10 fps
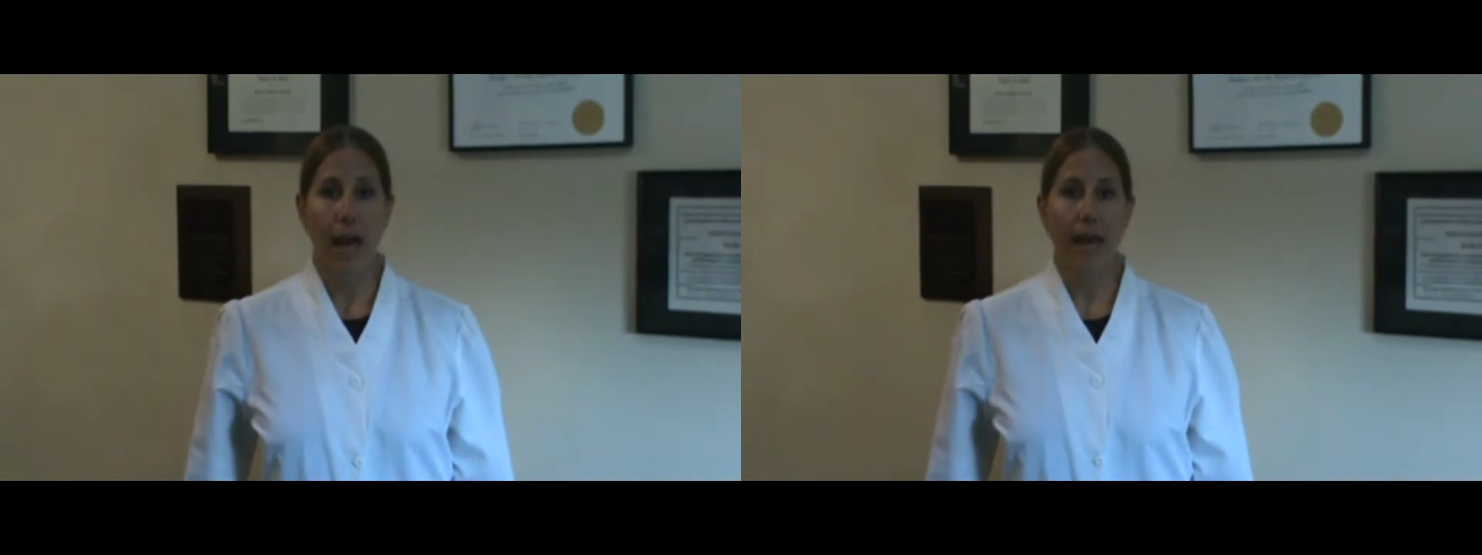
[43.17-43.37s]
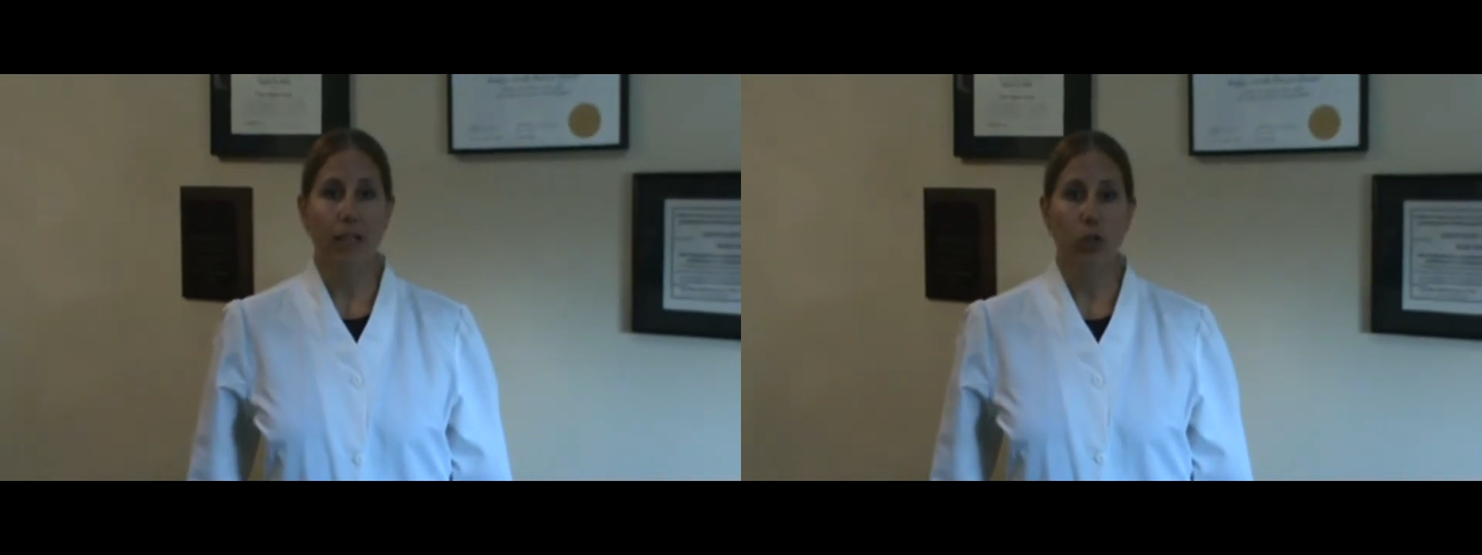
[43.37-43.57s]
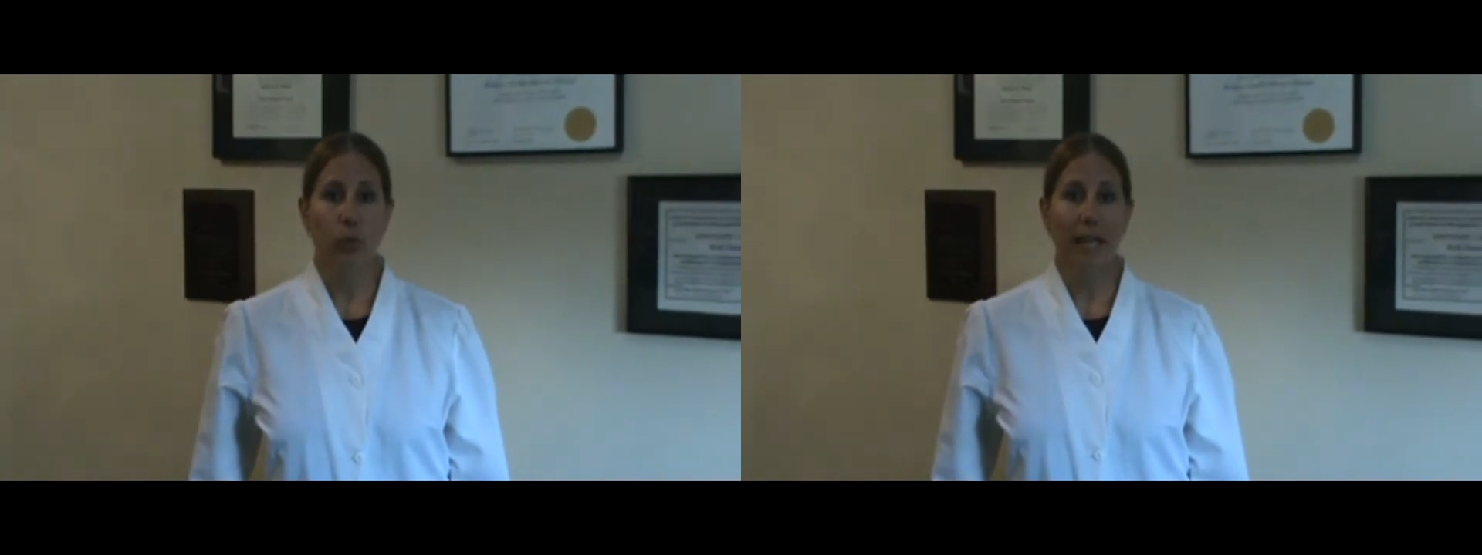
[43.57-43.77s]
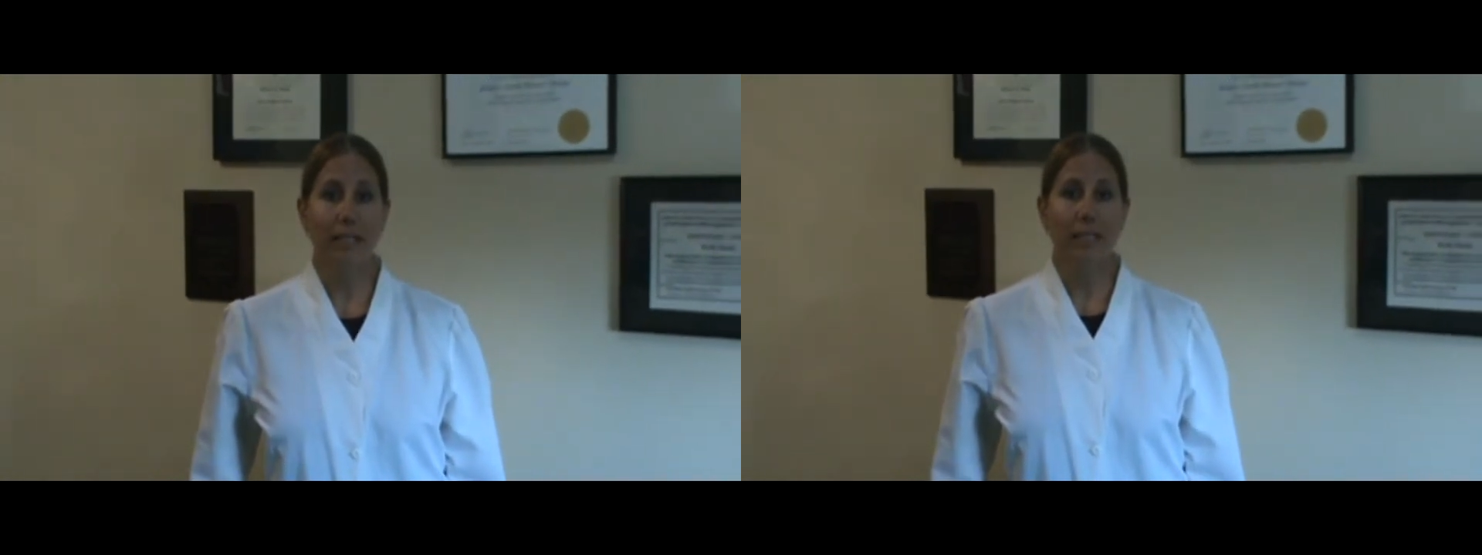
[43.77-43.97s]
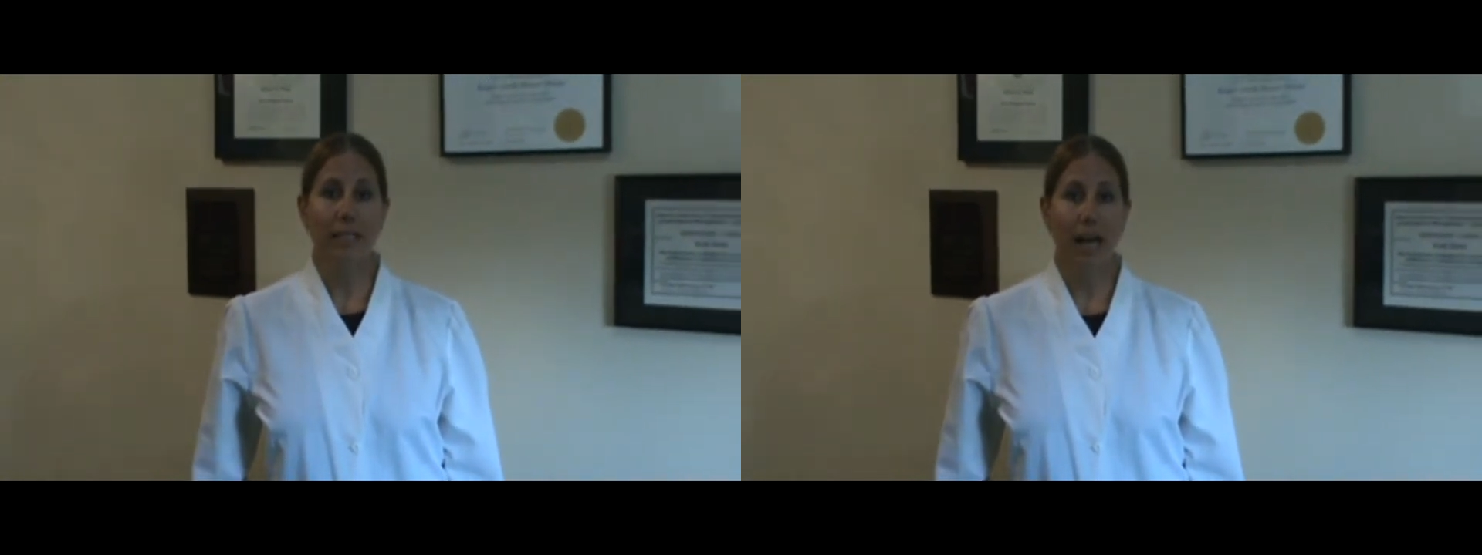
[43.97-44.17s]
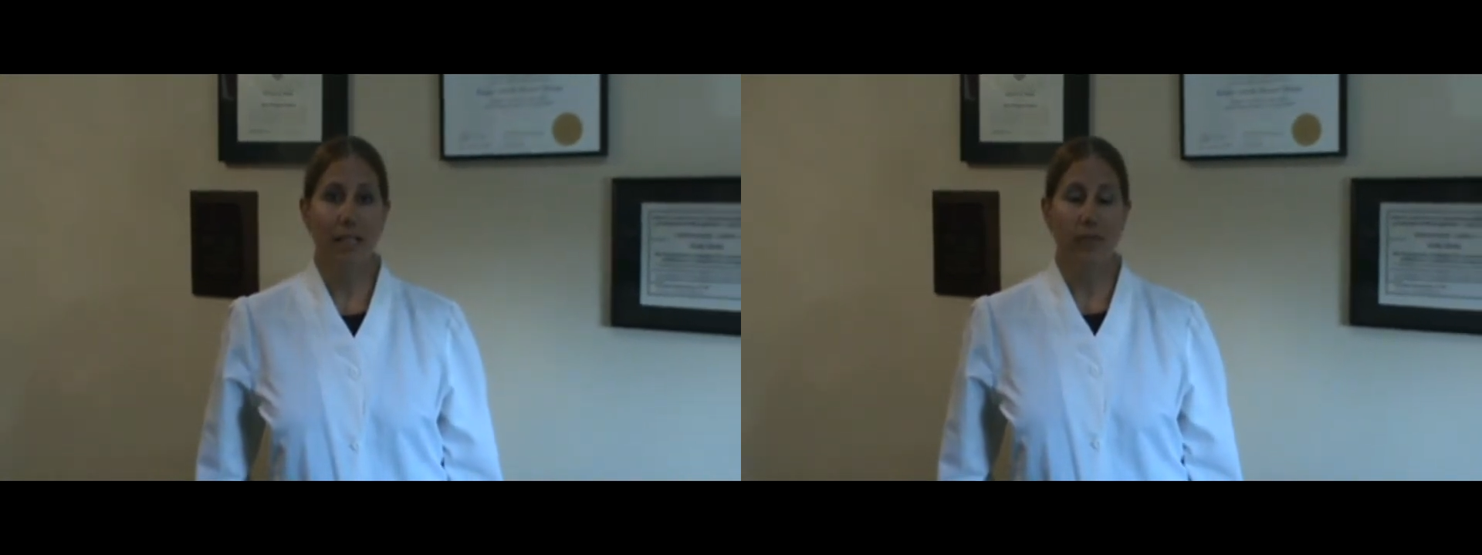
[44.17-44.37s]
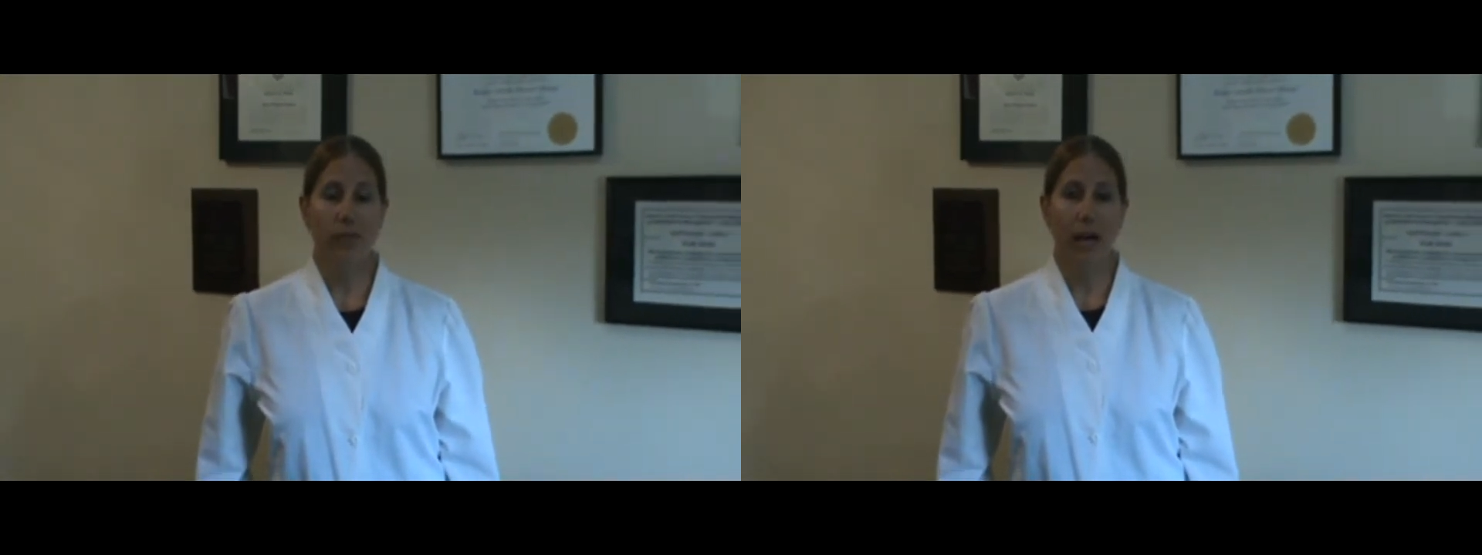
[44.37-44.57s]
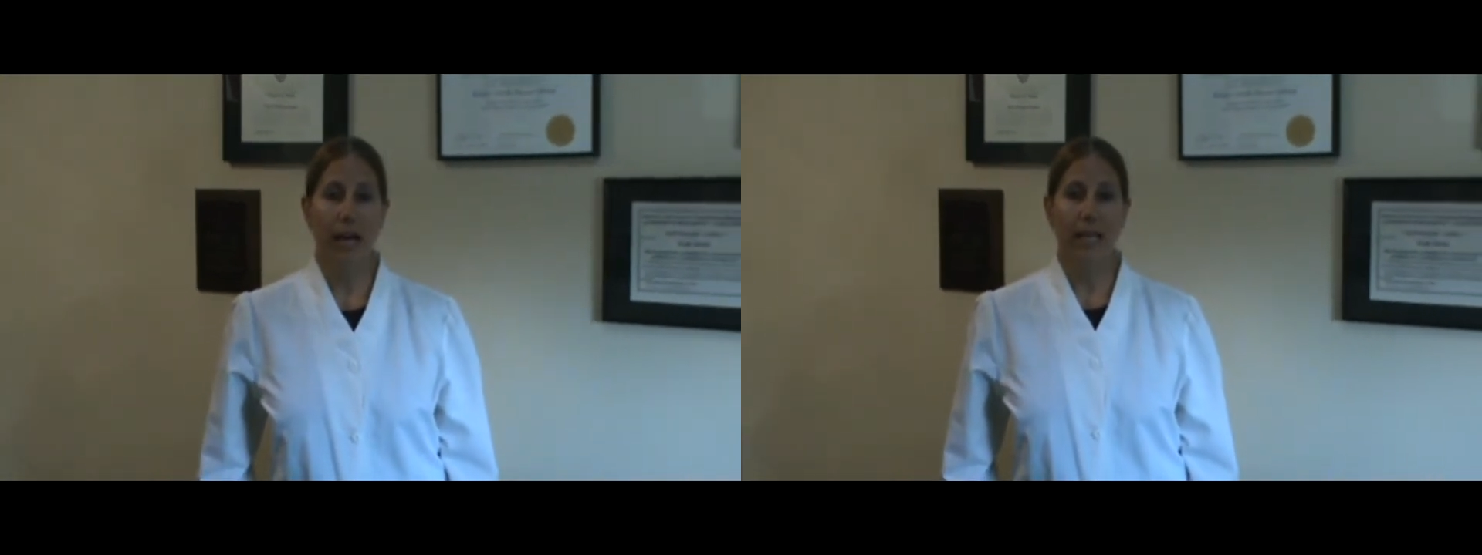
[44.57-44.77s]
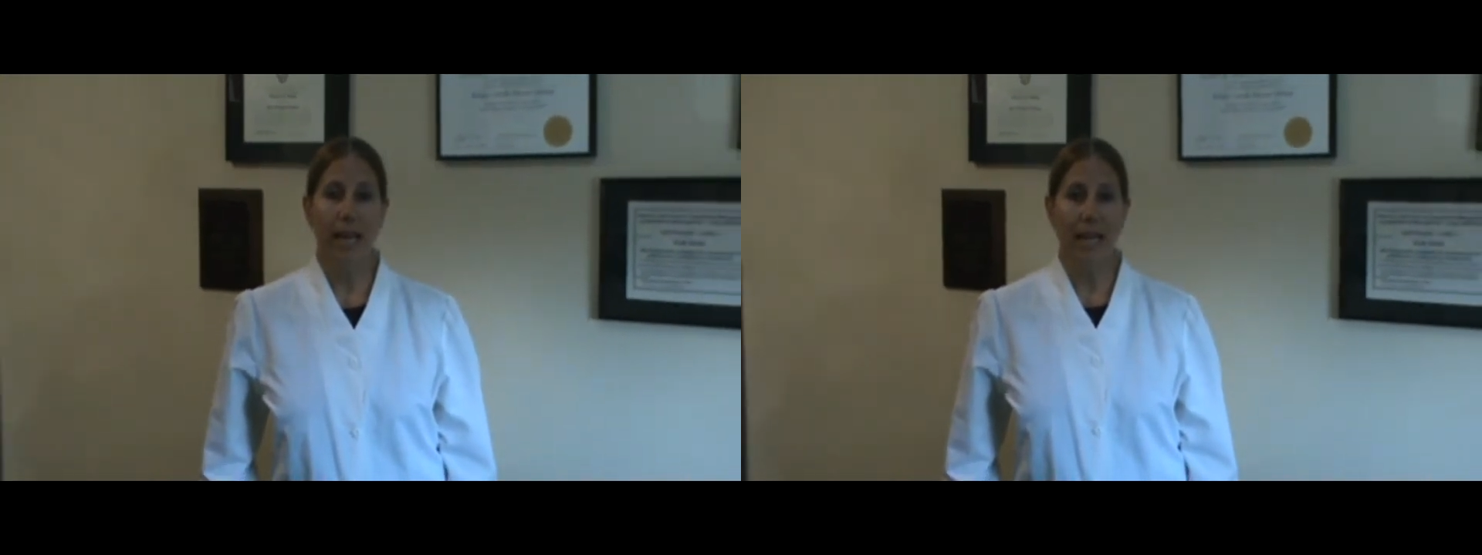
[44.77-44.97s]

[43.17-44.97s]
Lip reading: and correctly classified